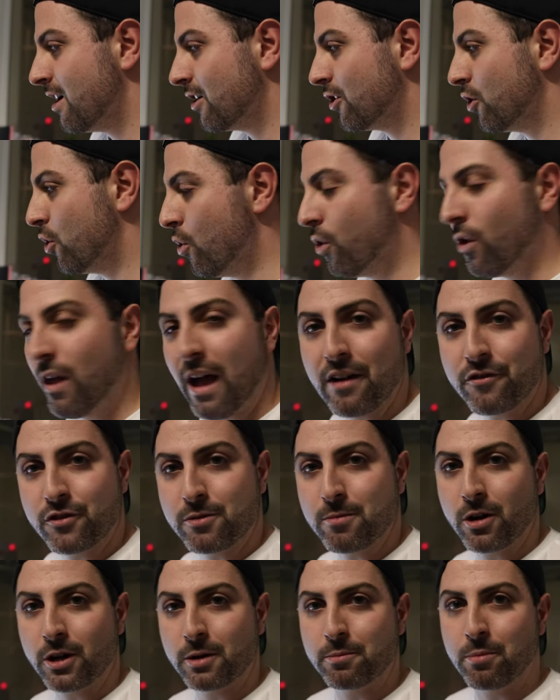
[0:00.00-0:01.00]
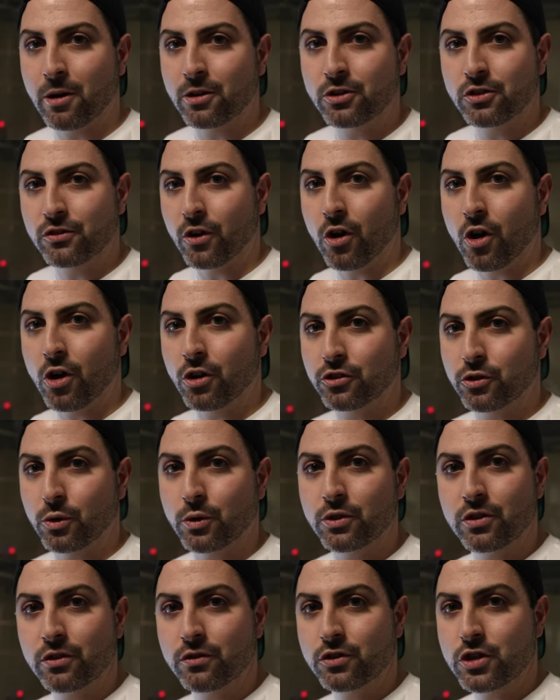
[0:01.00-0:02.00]
cool aftermarket parts for all
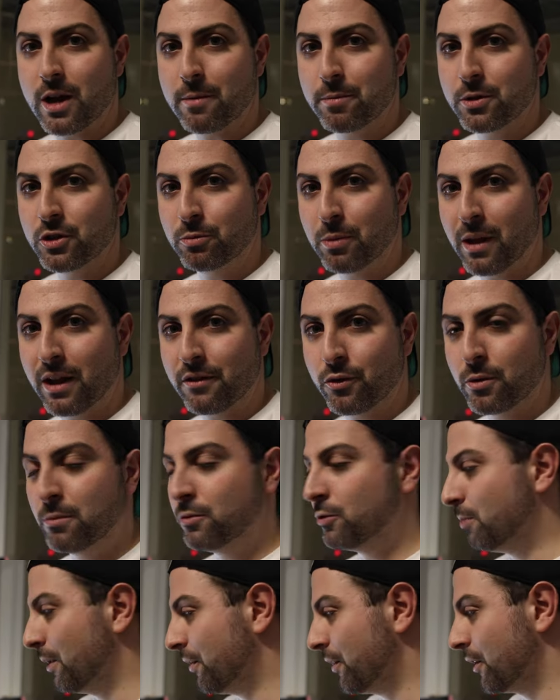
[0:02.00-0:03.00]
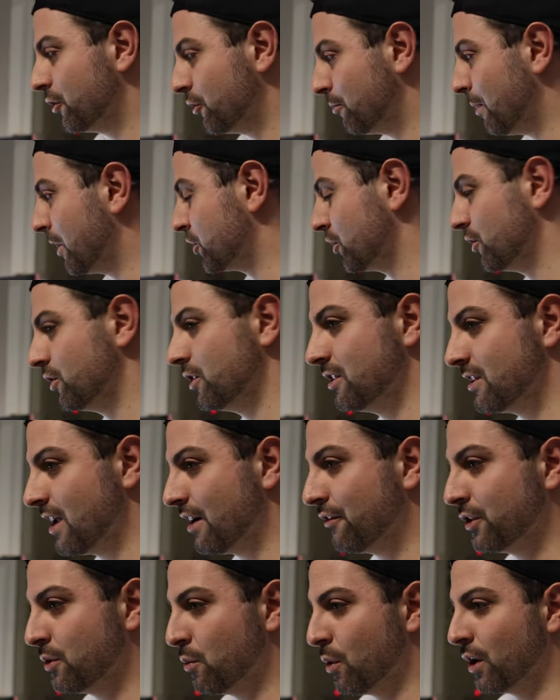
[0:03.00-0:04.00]
sorts of Japanese platforms, but their specialty
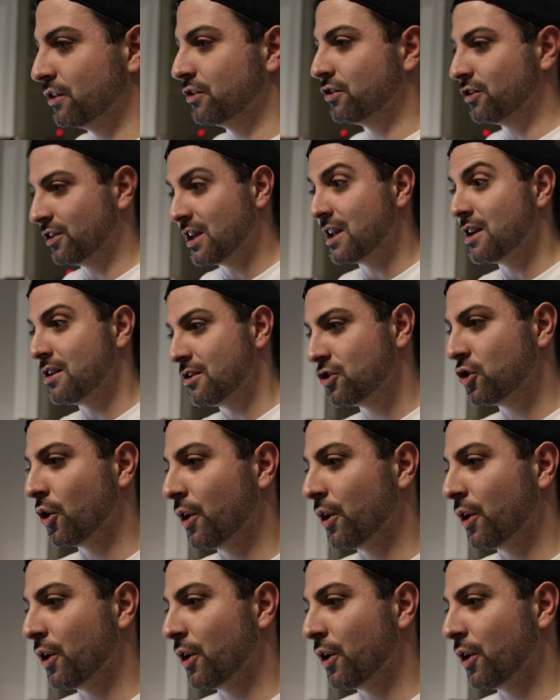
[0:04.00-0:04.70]
definitely was in